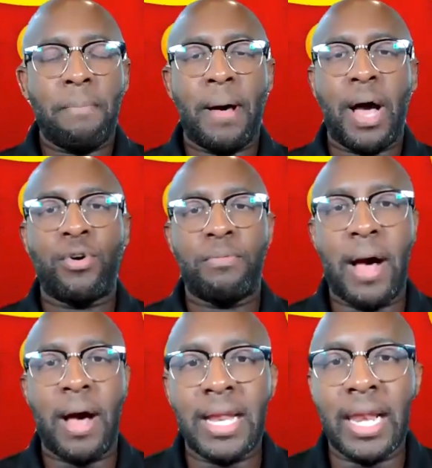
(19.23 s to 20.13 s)
powered
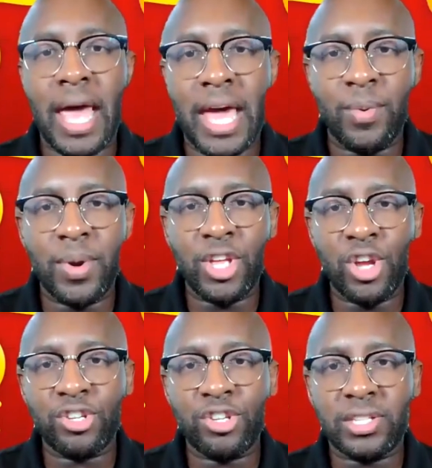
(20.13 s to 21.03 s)
by Laddering
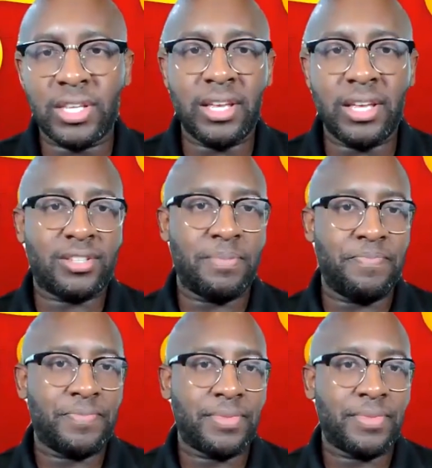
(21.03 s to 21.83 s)
Your Success.